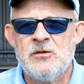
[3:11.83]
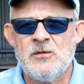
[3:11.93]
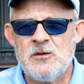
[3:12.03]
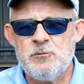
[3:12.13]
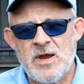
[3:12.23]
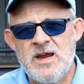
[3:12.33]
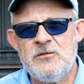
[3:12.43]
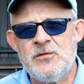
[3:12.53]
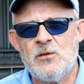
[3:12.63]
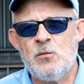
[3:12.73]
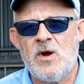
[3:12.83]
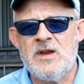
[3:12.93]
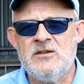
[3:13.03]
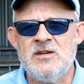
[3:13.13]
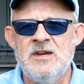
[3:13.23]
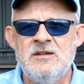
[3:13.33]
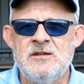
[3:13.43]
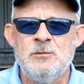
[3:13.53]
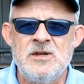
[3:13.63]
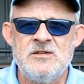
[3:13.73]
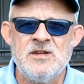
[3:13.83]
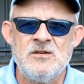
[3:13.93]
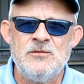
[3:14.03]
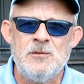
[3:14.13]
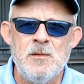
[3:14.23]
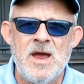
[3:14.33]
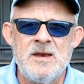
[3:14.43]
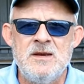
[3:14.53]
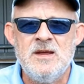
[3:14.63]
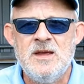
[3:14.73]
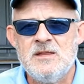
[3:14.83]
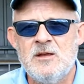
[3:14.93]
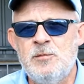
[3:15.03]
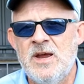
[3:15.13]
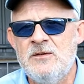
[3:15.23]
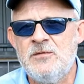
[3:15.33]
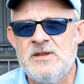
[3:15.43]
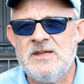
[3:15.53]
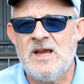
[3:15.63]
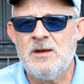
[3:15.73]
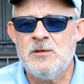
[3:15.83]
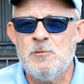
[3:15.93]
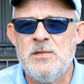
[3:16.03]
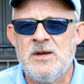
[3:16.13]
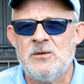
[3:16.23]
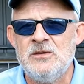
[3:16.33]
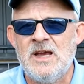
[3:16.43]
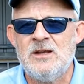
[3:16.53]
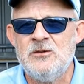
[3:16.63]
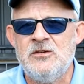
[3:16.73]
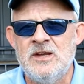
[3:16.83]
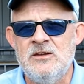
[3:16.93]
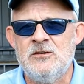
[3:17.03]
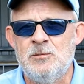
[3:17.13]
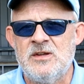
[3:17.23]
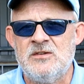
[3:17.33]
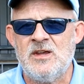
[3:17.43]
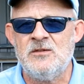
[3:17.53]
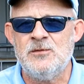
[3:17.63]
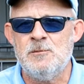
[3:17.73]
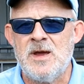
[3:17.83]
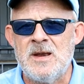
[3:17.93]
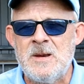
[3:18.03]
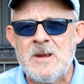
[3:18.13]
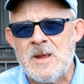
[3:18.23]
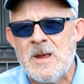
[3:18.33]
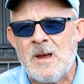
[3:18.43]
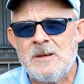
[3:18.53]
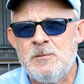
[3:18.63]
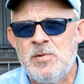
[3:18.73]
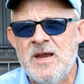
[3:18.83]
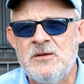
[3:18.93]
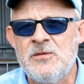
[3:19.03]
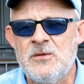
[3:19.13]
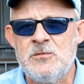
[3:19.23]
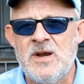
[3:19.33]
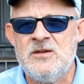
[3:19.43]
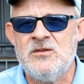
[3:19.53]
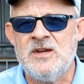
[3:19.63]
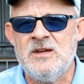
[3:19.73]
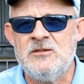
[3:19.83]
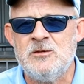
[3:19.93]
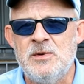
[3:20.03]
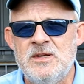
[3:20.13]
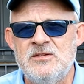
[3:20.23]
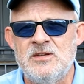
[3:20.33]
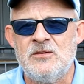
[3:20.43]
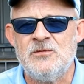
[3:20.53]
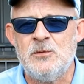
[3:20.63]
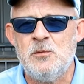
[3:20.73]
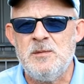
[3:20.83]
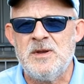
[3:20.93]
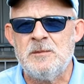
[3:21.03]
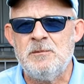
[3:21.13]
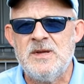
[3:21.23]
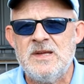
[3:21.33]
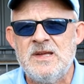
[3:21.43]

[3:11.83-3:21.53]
So they've paid for the white tees to be assessed for men. They've paid for the middle yellow tees to be assessed for men. And they paid for the red tees to be assessed for women.